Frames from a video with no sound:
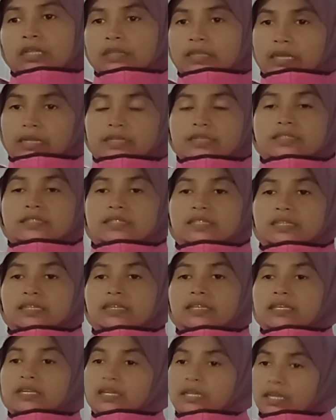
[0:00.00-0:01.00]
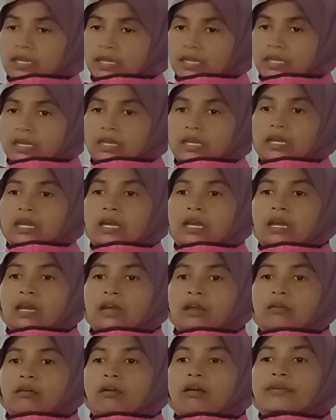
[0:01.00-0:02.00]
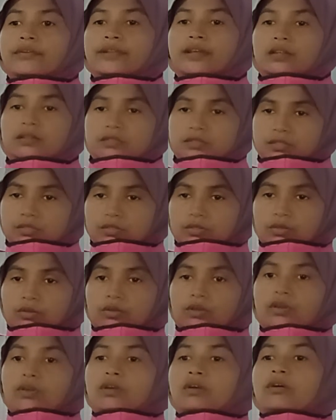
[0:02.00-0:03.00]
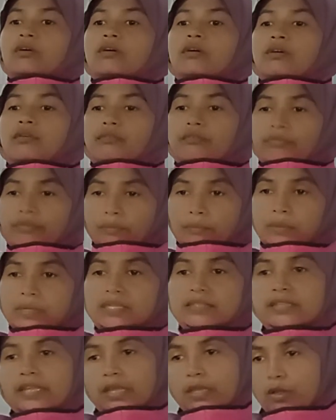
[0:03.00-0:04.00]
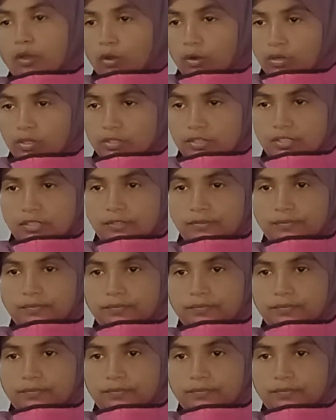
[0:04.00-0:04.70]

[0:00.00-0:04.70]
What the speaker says: That is the adults or family psychology.